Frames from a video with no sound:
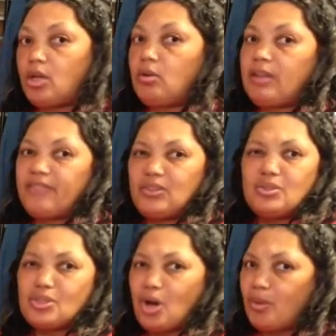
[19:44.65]
If you
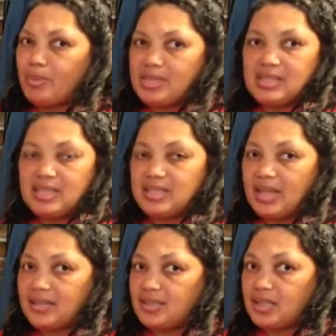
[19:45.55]
start with a
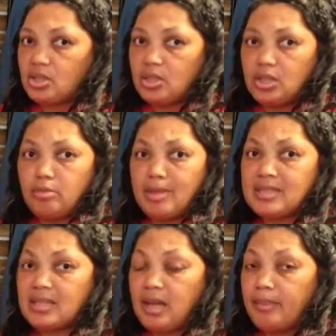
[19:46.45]
zigzag stitch and then you
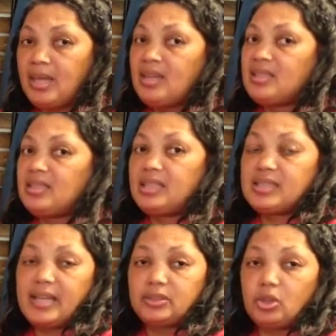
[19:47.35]
mess up,
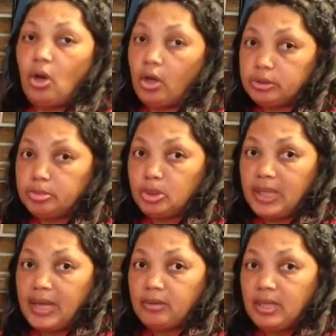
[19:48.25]
zigzags are hard to pull
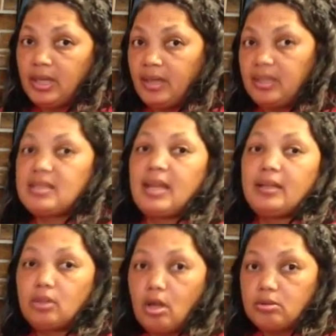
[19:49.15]
out and they take
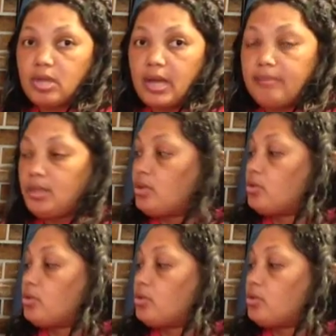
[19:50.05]
a long time.